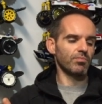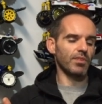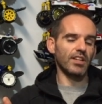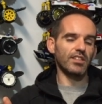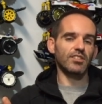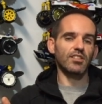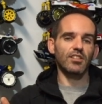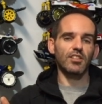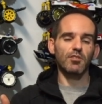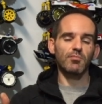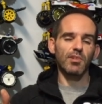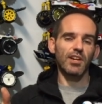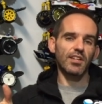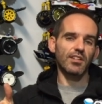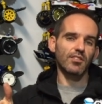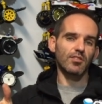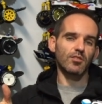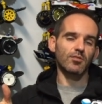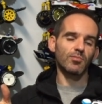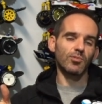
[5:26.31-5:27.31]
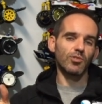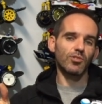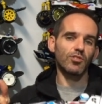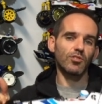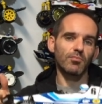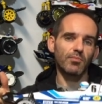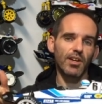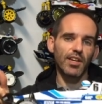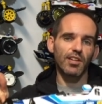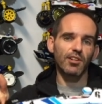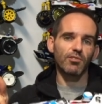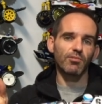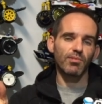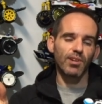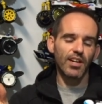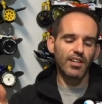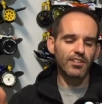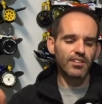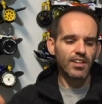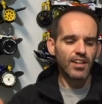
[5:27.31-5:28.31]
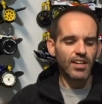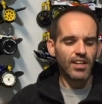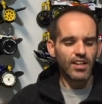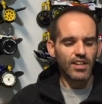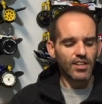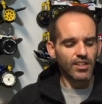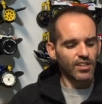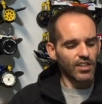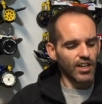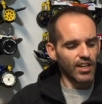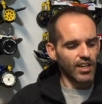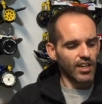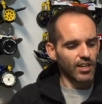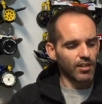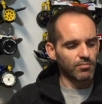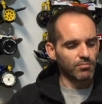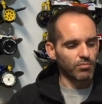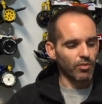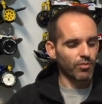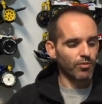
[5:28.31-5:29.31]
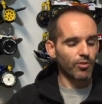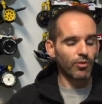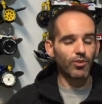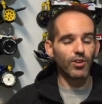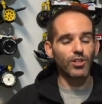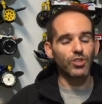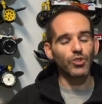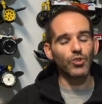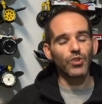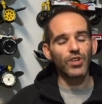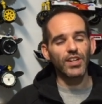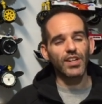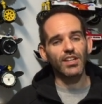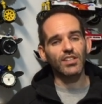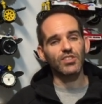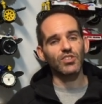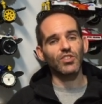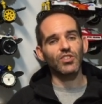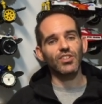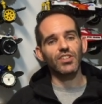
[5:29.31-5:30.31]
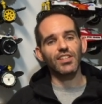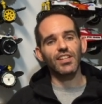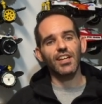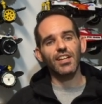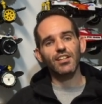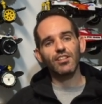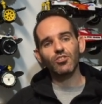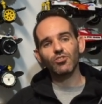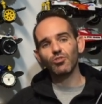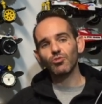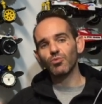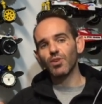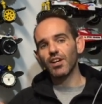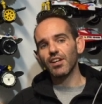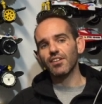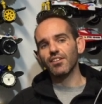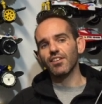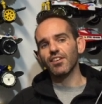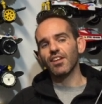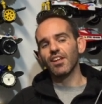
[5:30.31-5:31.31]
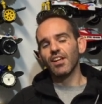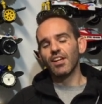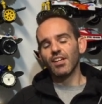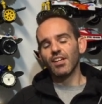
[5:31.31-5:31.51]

basically make it smooth and make it run, um, before I took it outside and had a little run.